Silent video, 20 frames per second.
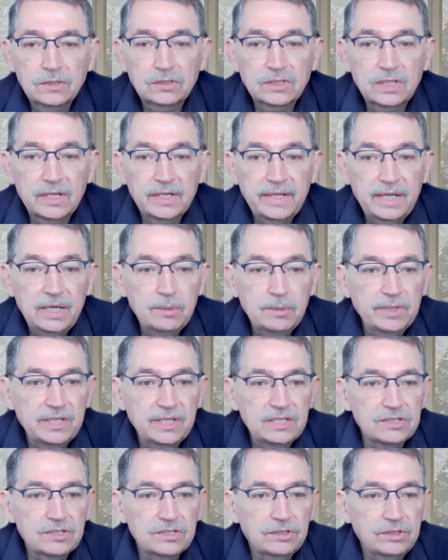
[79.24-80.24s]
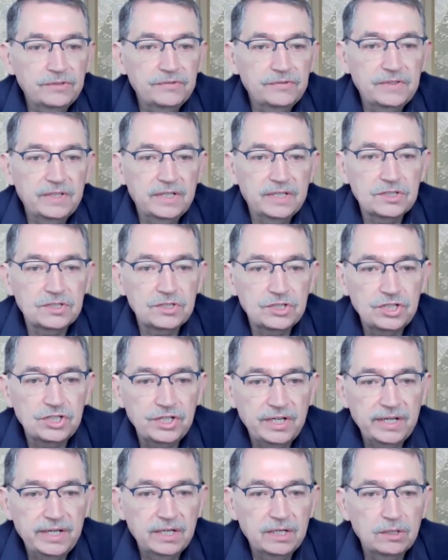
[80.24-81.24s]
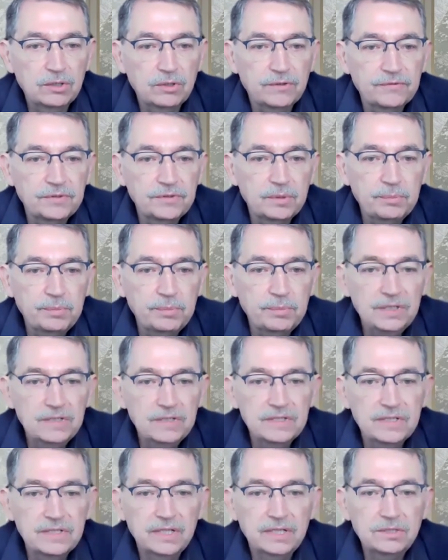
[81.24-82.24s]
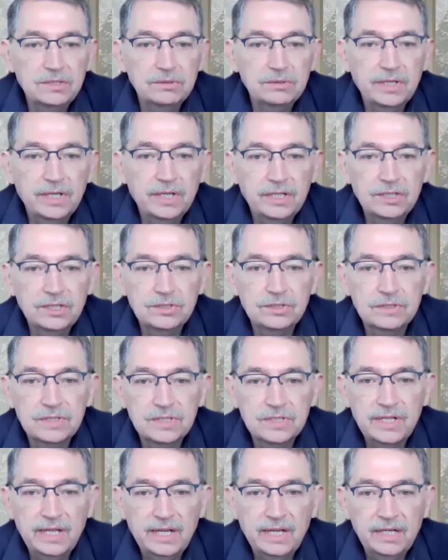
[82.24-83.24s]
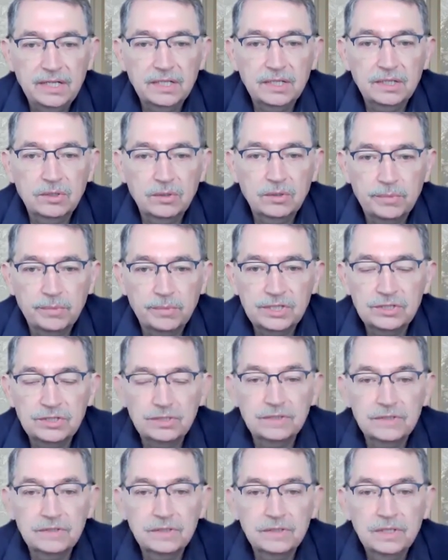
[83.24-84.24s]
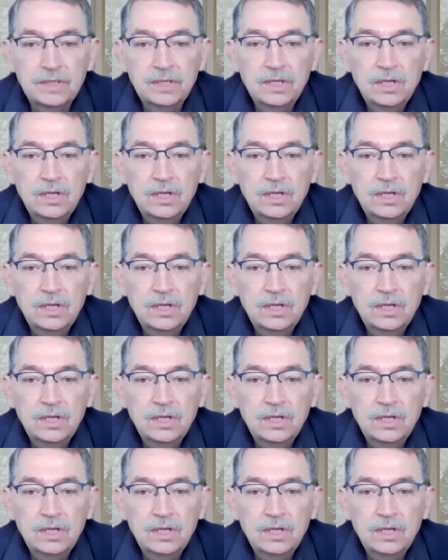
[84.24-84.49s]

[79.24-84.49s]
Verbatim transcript: Dr. Lähnemann served as chair of the Peace Education Standing Commission